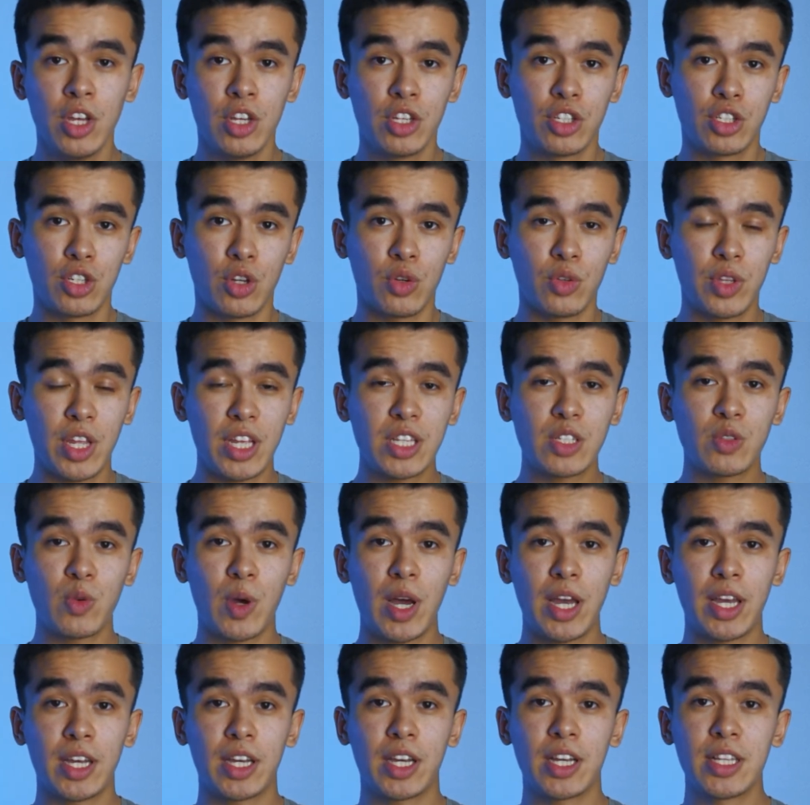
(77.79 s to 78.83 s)
So that's
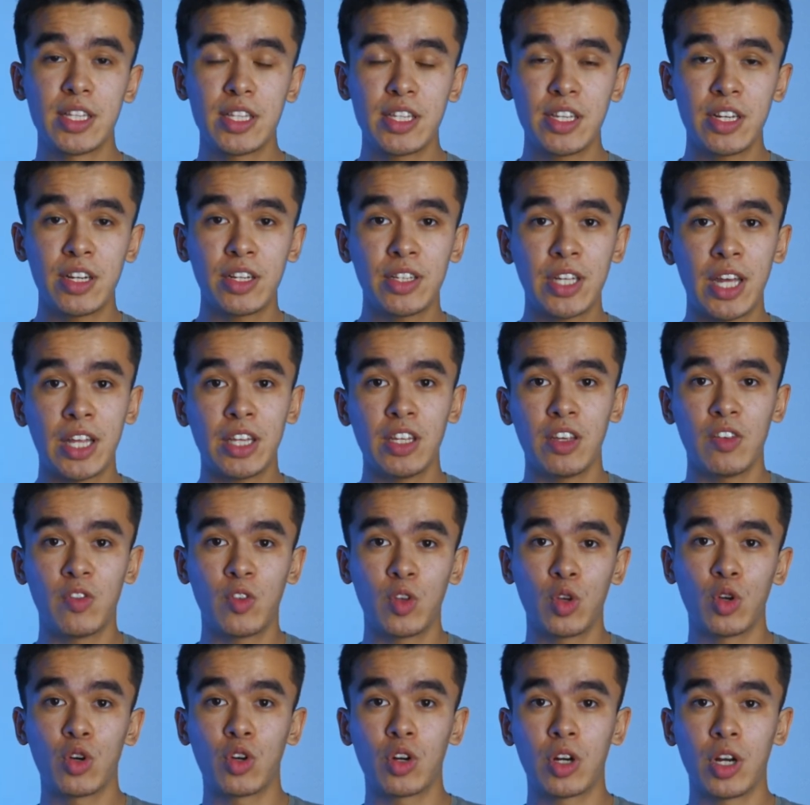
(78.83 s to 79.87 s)
why consider that
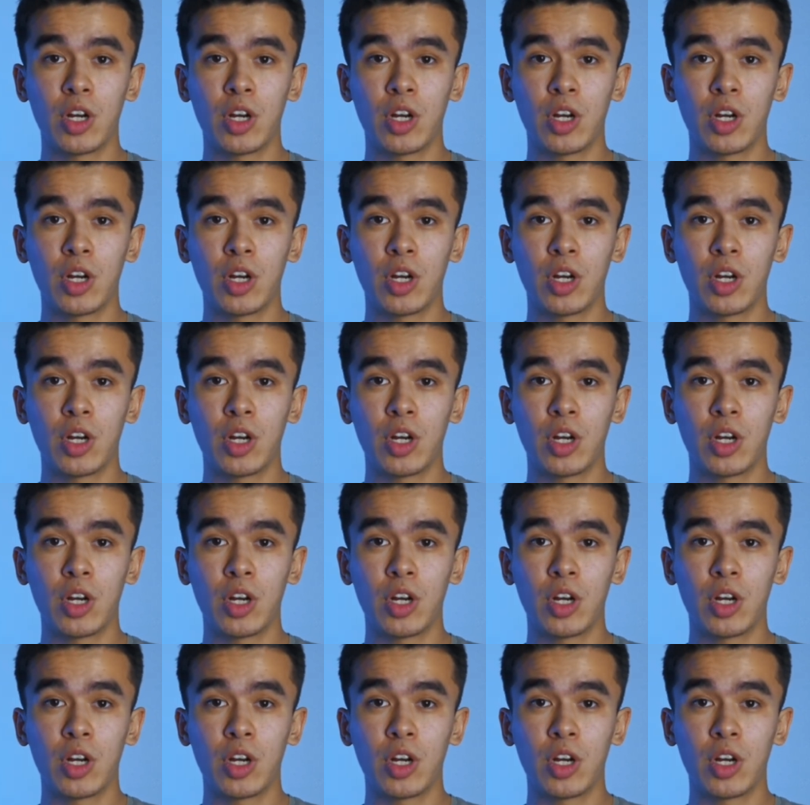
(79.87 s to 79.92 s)
if you